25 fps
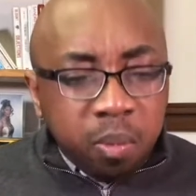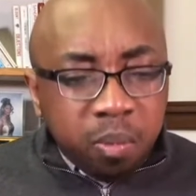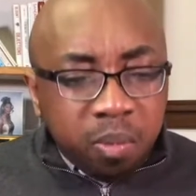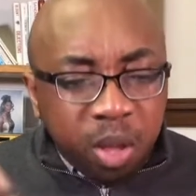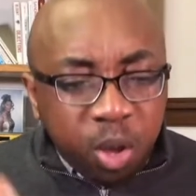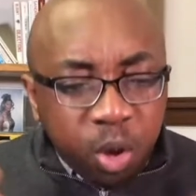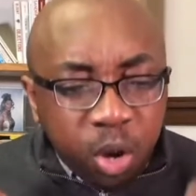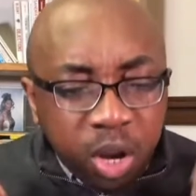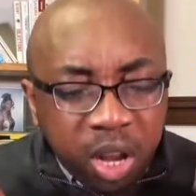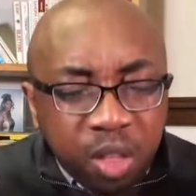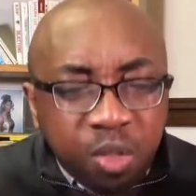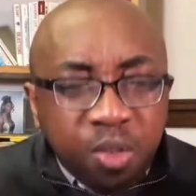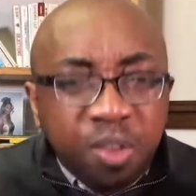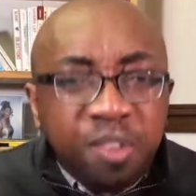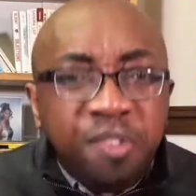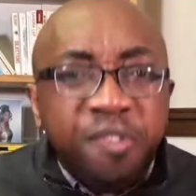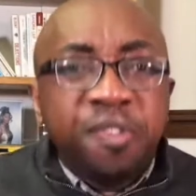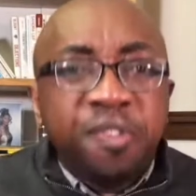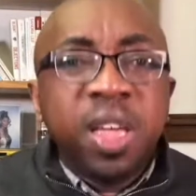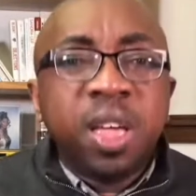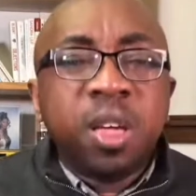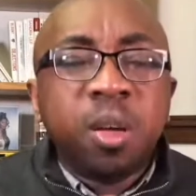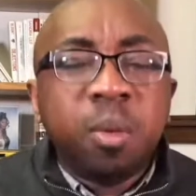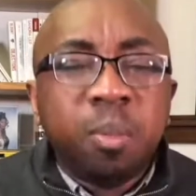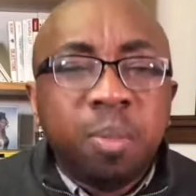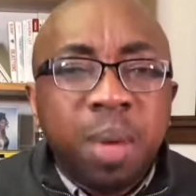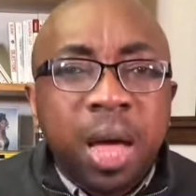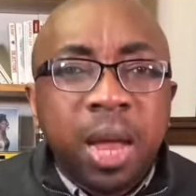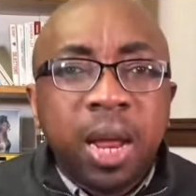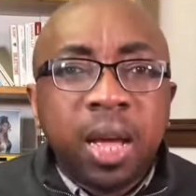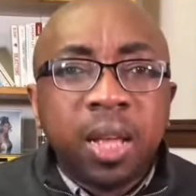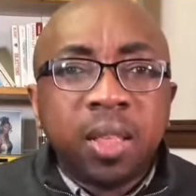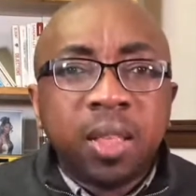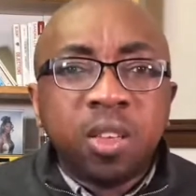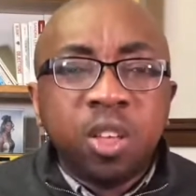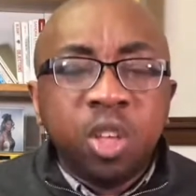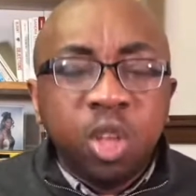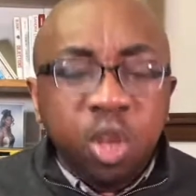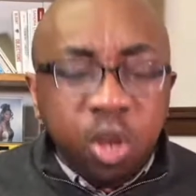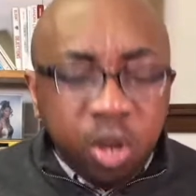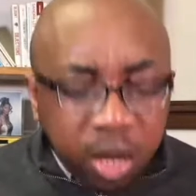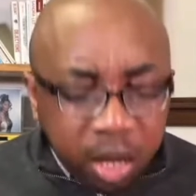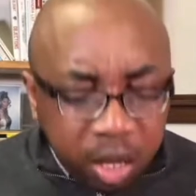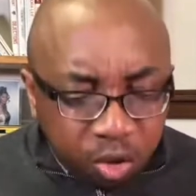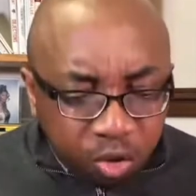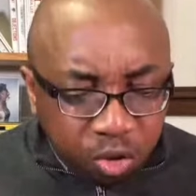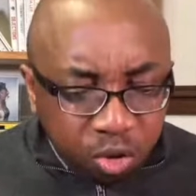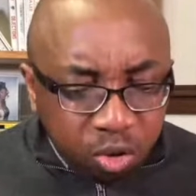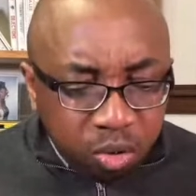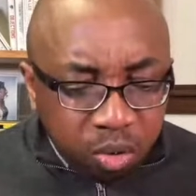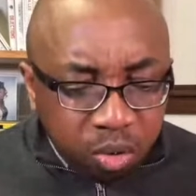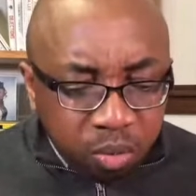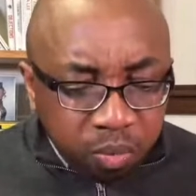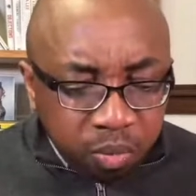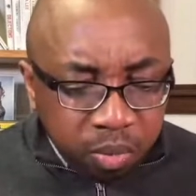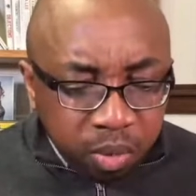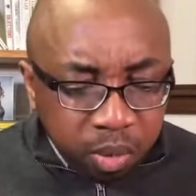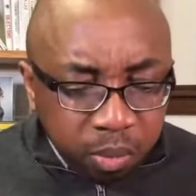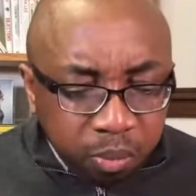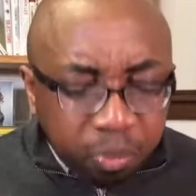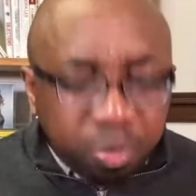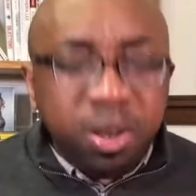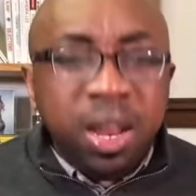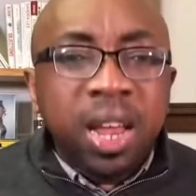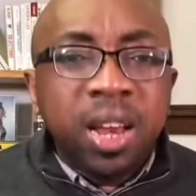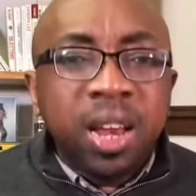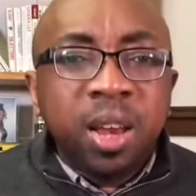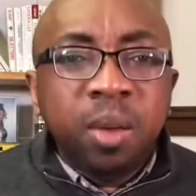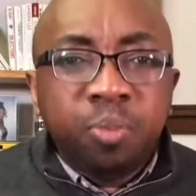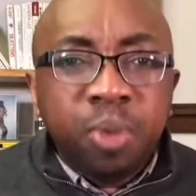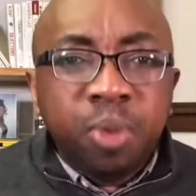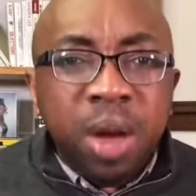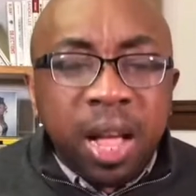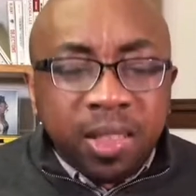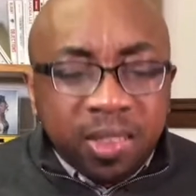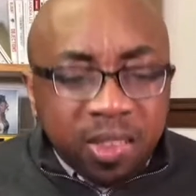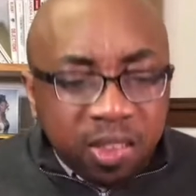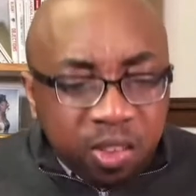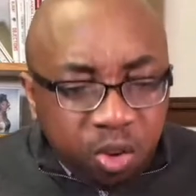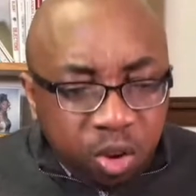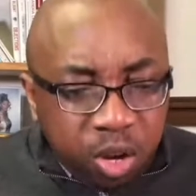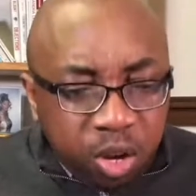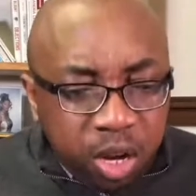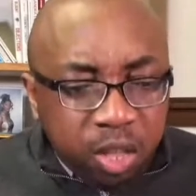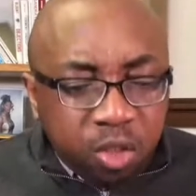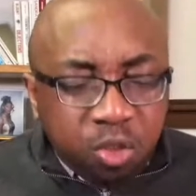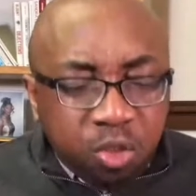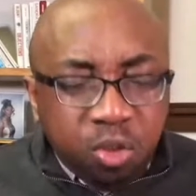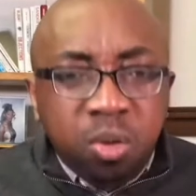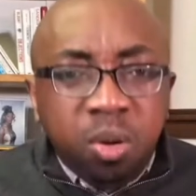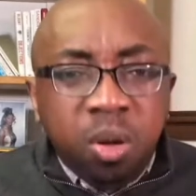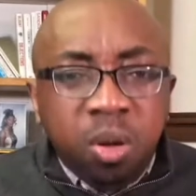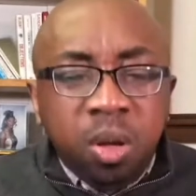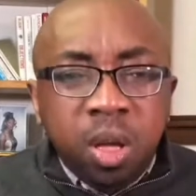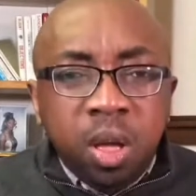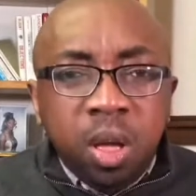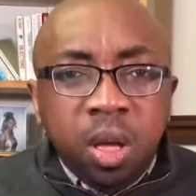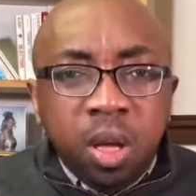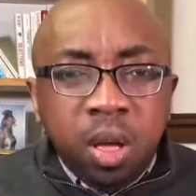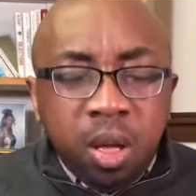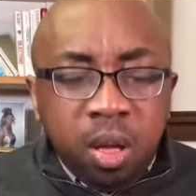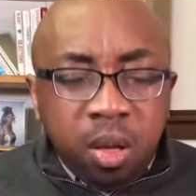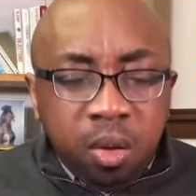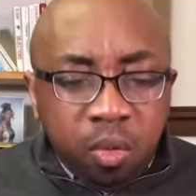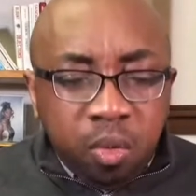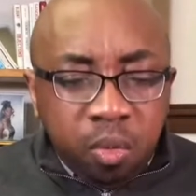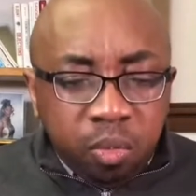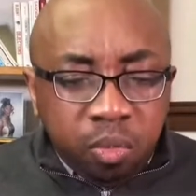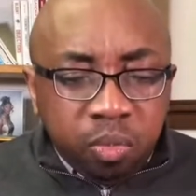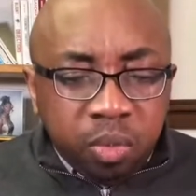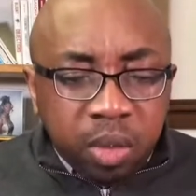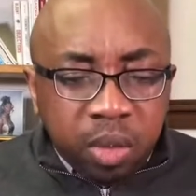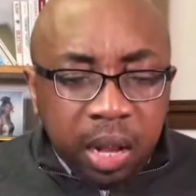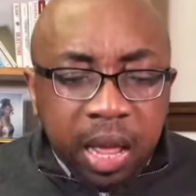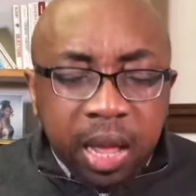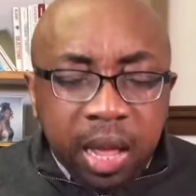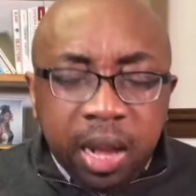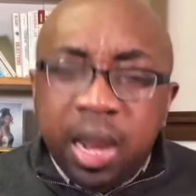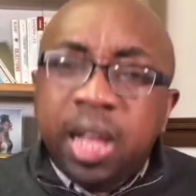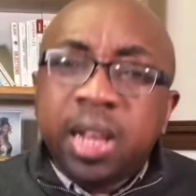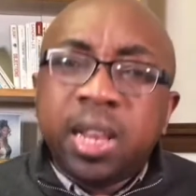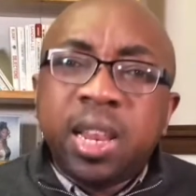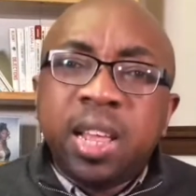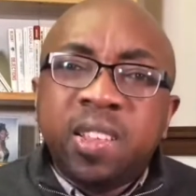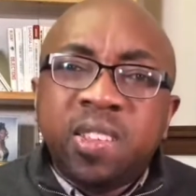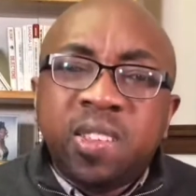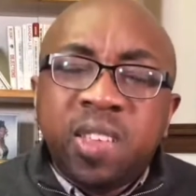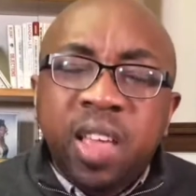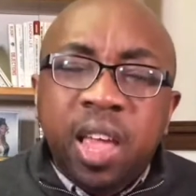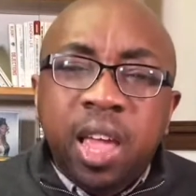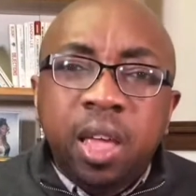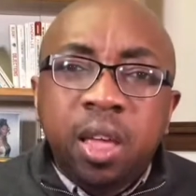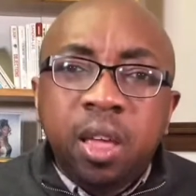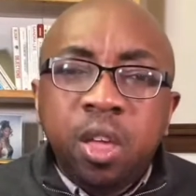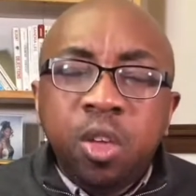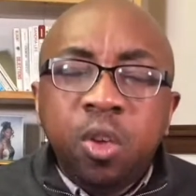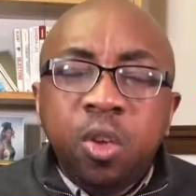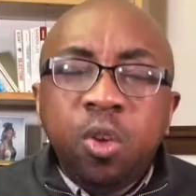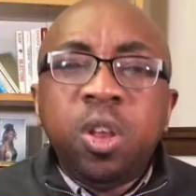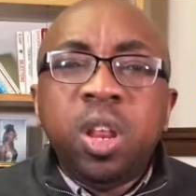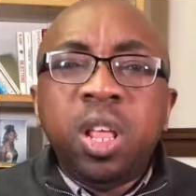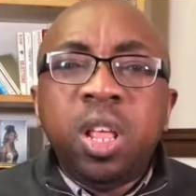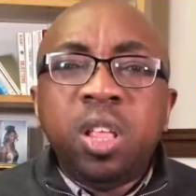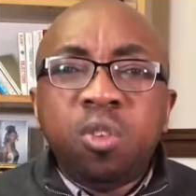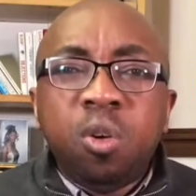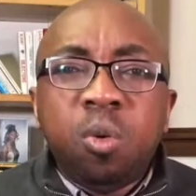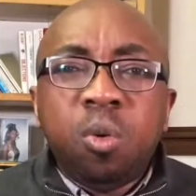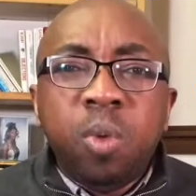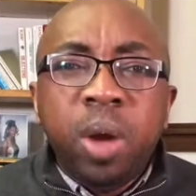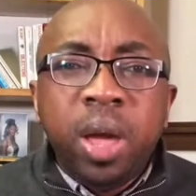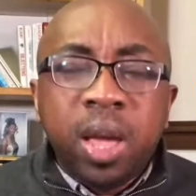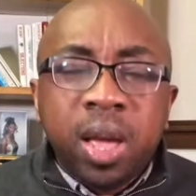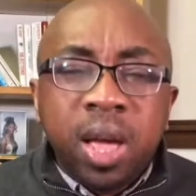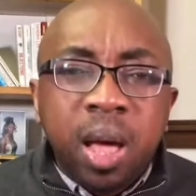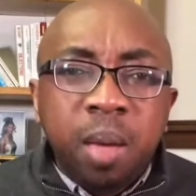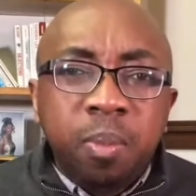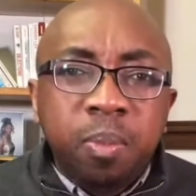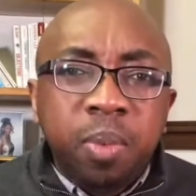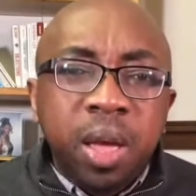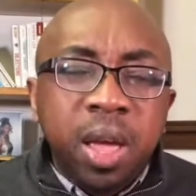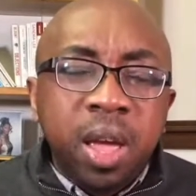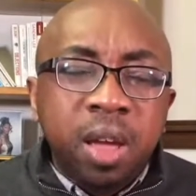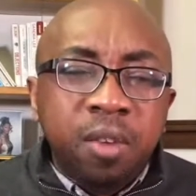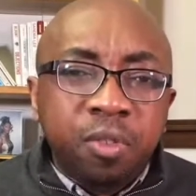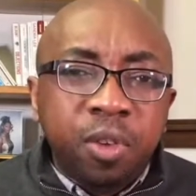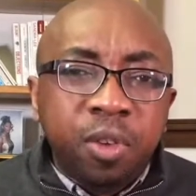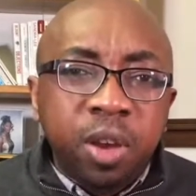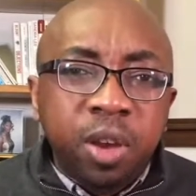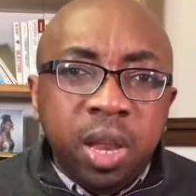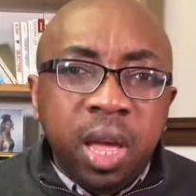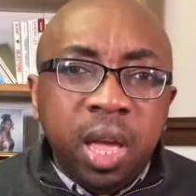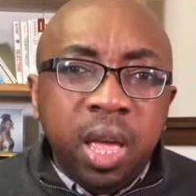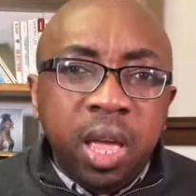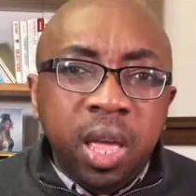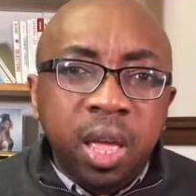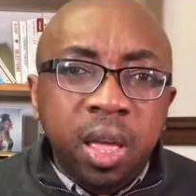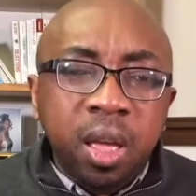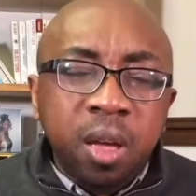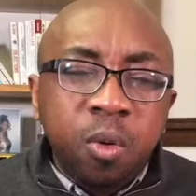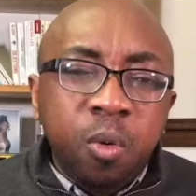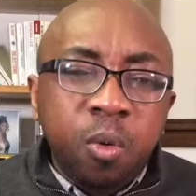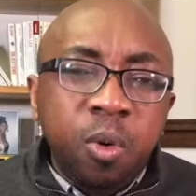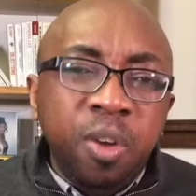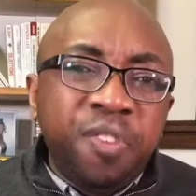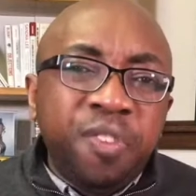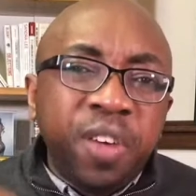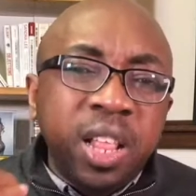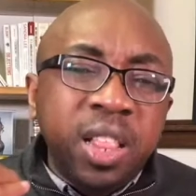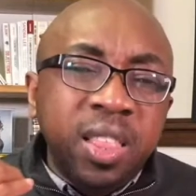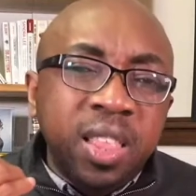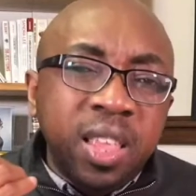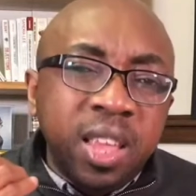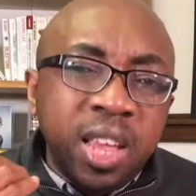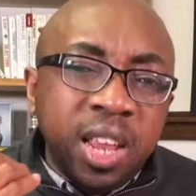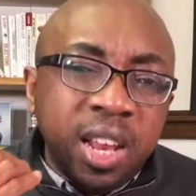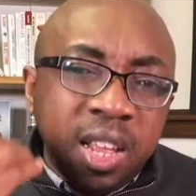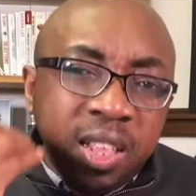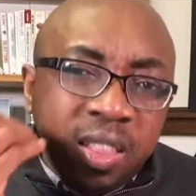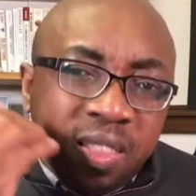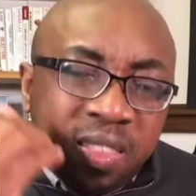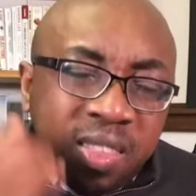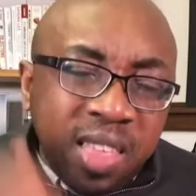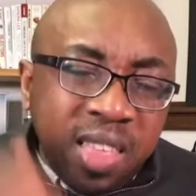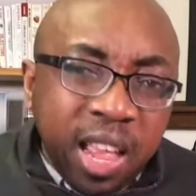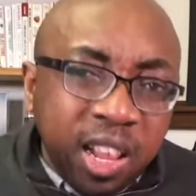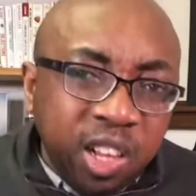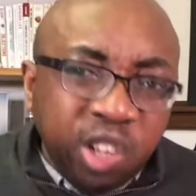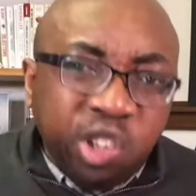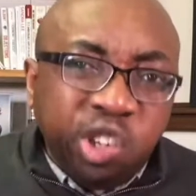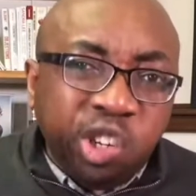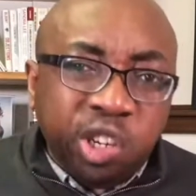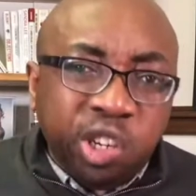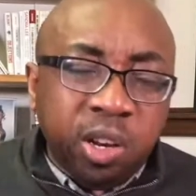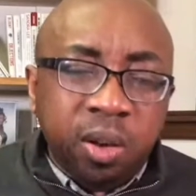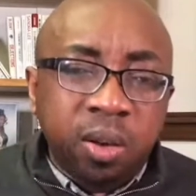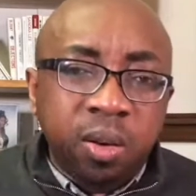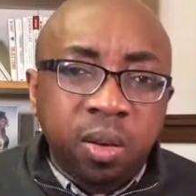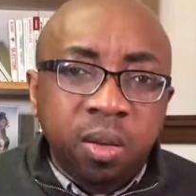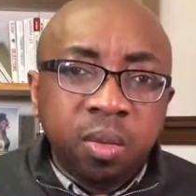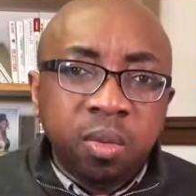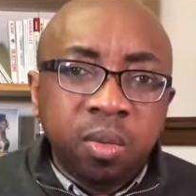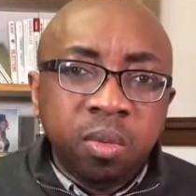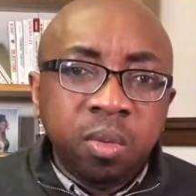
But you need to think about that. You need to put that in practice. You need to, like they say, you need to wake up every day with an intention